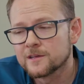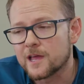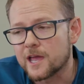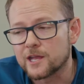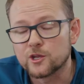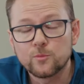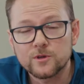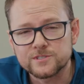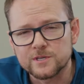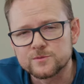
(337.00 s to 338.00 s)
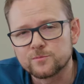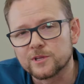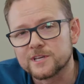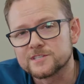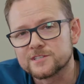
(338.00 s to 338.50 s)
And her boss seems
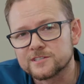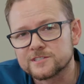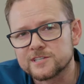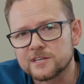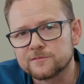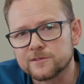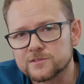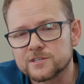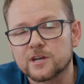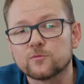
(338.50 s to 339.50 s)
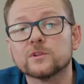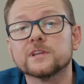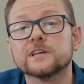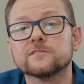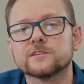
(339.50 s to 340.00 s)
pleased and Jenny feels kind of
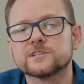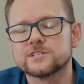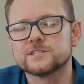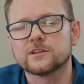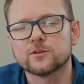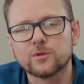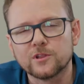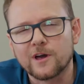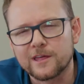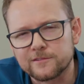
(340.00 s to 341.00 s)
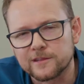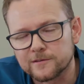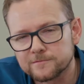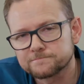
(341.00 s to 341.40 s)
relieved that she's done the polite thing.